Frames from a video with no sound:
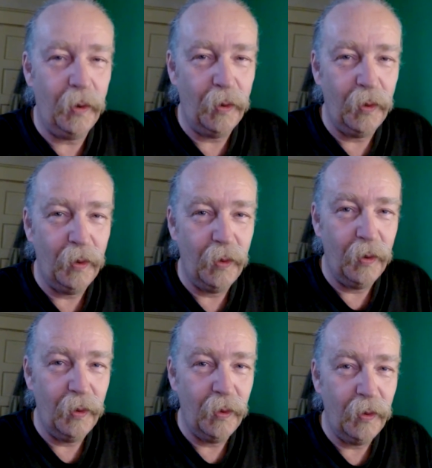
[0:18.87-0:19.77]
E N
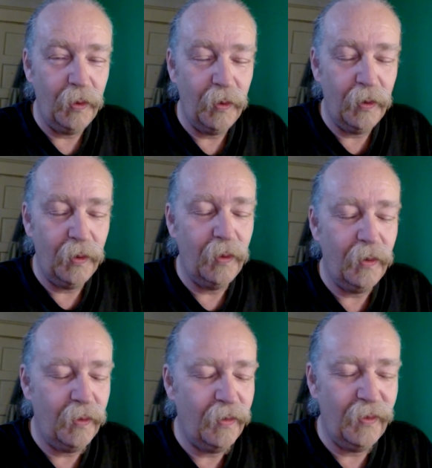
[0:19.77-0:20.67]
instead of A
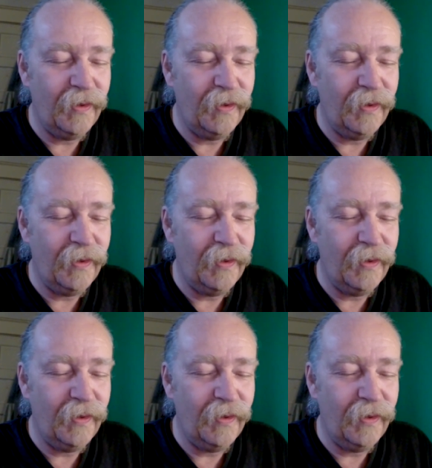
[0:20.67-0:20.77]
N.